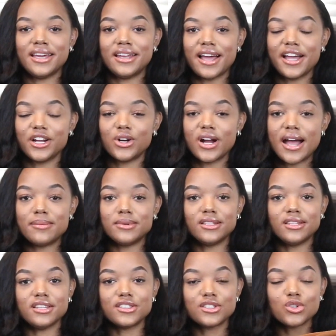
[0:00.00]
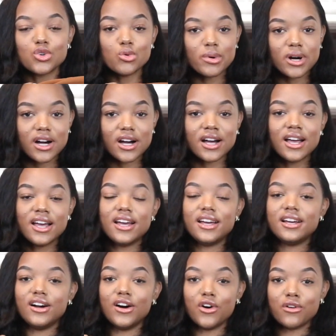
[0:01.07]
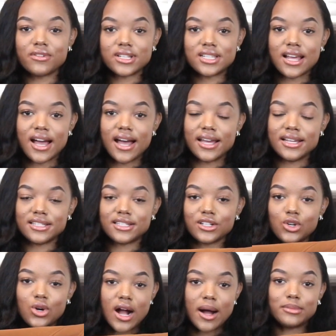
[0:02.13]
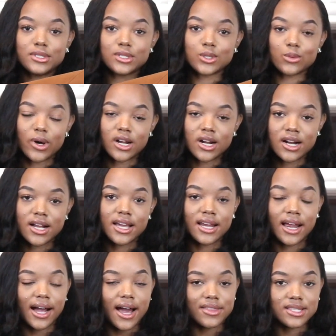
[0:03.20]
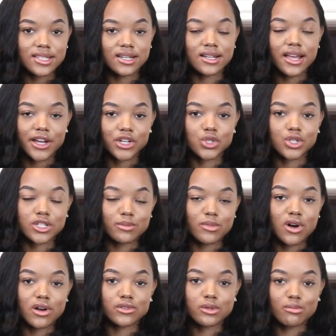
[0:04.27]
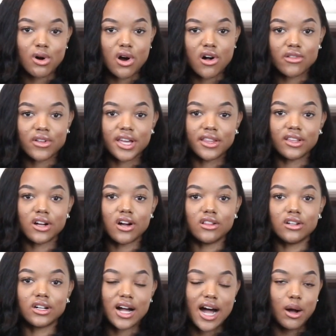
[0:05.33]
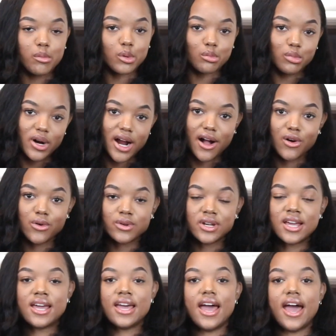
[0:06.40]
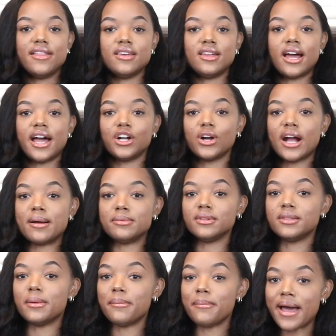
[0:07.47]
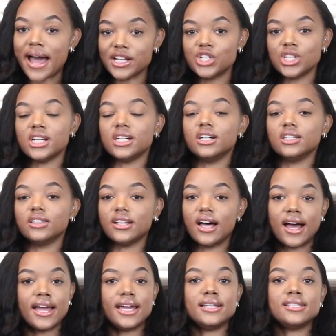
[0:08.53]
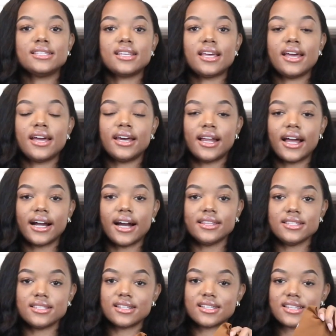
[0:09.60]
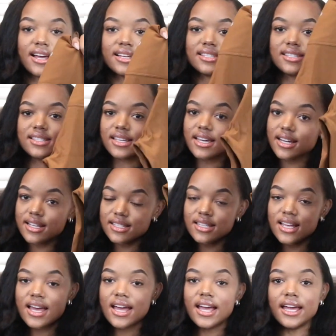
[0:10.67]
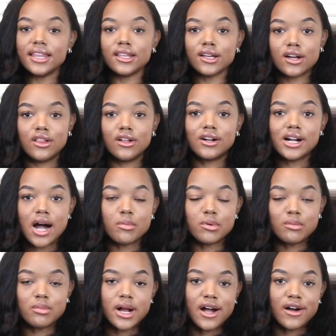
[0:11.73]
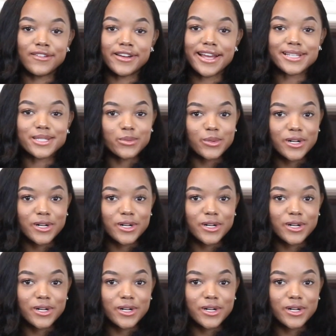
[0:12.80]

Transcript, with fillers: and I grabbed the Scuba oversized cropped sweater, and I got this in an extra small in the color copper brown. And then I grabbed the matching lines, and I got these in a size 6 in the color copper brown as